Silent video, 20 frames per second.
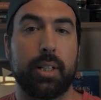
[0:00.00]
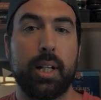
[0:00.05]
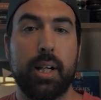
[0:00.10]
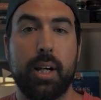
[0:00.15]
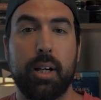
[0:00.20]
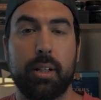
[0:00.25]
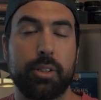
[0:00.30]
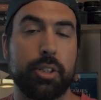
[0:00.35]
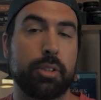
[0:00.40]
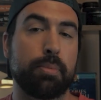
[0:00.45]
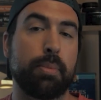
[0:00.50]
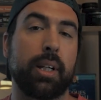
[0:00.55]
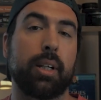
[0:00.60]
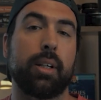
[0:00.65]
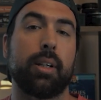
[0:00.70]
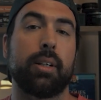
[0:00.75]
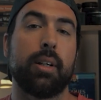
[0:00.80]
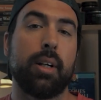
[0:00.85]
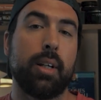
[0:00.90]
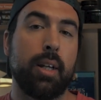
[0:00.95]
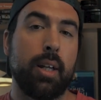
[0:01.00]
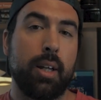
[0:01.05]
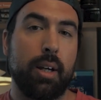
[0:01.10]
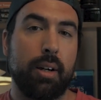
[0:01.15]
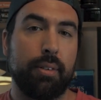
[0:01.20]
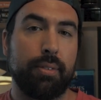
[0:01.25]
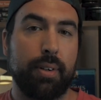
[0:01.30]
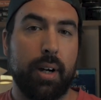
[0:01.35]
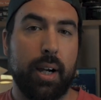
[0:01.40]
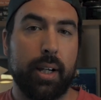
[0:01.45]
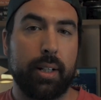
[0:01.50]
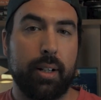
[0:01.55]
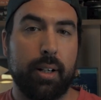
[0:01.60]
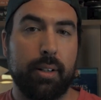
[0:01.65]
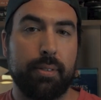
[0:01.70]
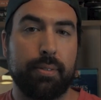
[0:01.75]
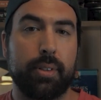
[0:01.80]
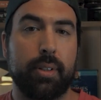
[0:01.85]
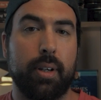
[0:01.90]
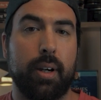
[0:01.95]
yeah, I'll just make a fine
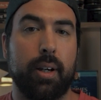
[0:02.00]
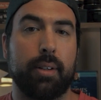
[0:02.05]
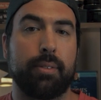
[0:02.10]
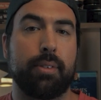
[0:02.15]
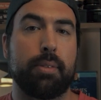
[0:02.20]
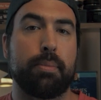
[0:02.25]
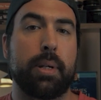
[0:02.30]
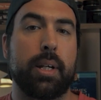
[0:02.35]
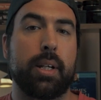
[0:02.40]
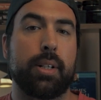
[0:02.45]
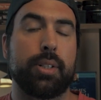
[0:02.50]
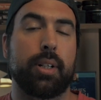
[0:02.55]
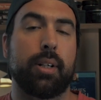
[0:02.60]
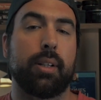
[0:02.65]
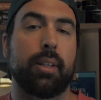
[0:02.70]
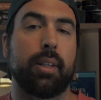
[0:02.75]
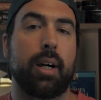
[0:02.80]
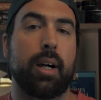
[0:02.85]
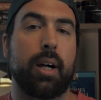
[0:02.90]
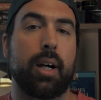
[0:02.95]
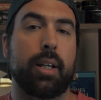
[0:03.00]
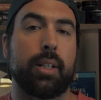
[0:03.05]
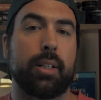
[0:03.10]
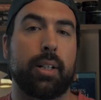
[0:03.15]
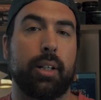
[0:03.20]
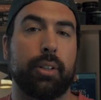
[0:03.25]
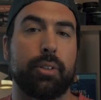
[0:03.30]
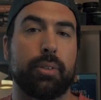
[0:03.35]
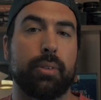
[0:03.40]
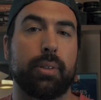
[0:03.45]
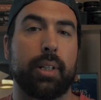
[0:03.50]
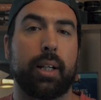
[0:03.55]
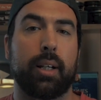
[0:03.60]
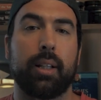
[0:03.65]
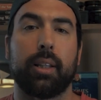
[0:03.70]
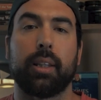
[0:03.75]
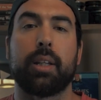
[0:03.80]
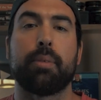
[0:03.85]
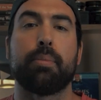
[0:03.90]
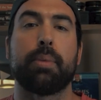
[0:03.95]
art photography page online, and I'll do, like, a
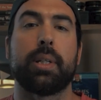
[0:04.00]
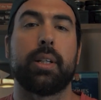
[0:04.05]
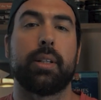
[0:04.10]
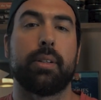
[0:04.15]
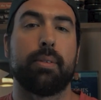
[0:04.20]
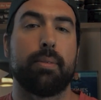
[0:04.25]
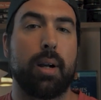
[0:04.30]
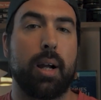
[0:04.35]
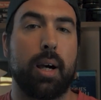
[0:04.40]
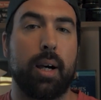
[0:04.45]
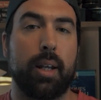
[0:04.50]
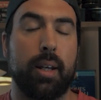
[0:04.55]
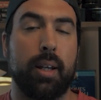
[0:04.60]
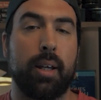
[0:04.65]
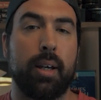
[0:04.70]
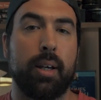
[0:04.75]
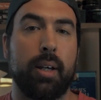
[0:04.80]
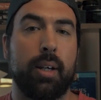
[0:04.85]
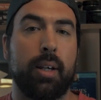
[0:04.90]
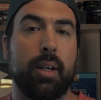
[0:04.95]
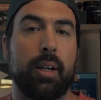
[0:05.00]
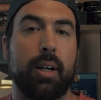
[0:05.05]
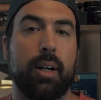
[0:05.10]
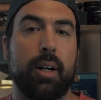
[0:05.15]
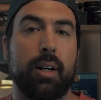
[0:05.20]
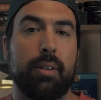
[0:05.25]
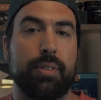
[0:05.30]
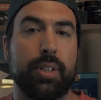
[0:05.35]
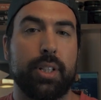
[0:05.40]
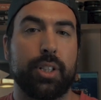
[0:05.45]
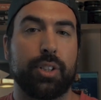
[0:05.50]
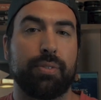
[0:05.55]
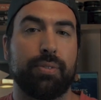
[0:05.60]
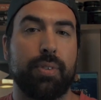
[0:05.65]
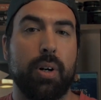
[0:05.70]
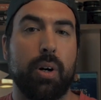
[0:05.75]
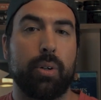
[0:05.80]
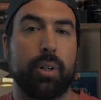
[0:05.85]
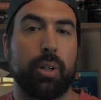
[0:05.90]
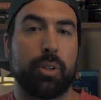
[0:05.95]
limited run of these
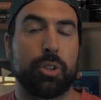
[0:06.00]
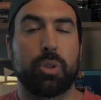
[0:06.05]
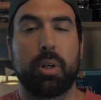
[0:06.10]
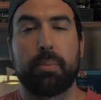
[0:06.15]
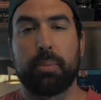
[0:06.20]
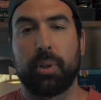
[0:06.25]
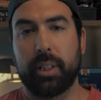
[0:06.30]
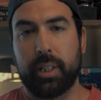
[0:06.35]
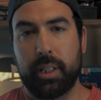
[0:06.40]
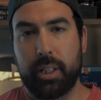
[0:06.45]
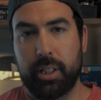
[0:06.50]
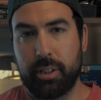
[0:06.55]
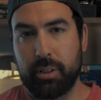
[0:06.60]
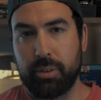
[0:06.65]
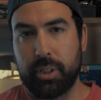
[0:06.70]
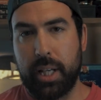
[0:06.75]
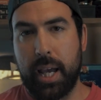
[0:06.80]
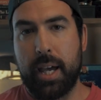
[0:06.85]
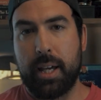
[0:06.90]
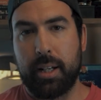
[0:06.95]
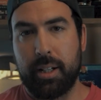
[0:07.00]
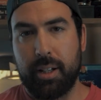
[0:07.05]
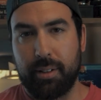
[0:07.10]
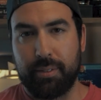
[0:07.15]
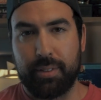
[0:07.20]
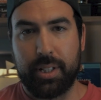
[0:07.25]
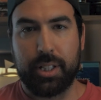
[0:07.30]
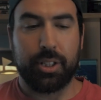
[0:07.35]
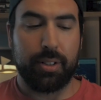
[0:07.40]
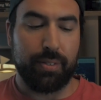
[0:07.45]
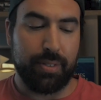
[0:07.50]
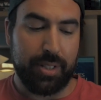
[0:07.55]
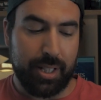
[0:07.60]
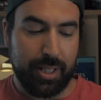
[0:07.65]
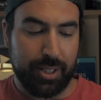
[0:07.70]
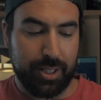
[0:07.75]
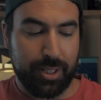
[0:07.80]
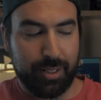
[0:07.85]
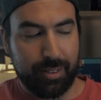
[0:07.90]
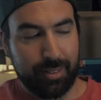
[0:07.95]
photos. So I'm only going to do 10 of each of
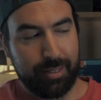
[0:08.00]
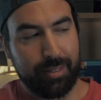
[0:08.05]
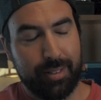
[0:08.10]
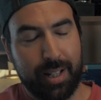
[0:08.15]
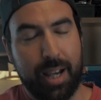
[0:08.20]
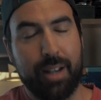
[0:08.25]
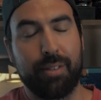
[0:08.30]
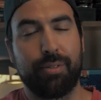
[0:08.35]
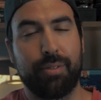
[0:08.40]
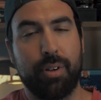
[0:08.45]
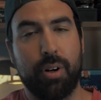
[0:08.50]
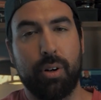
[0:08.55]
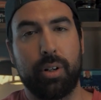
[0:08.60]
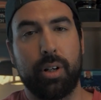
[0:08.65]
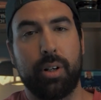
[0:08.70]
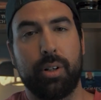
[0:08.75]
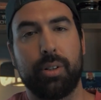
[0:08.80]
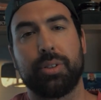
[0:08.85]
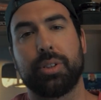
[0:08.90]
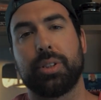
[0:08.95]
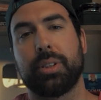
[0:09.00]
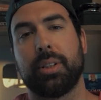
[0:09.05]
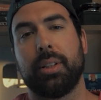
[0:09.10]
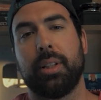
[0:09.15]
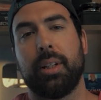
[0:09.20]
these 10 photos,